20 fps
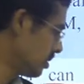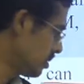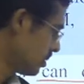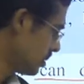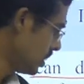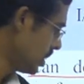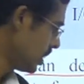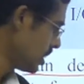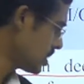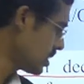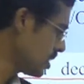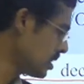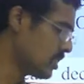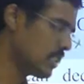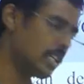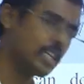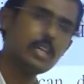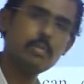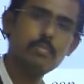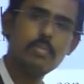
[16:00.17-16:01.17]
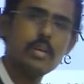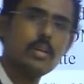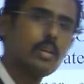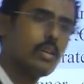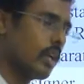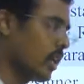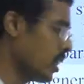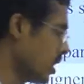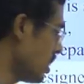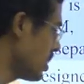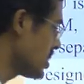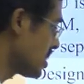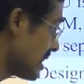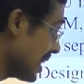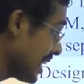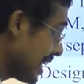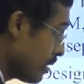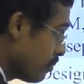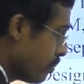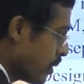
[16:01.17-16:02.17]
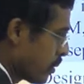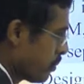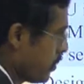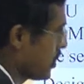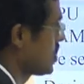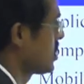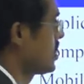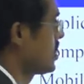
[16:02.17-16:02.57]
That is a general purpose, not a single purpose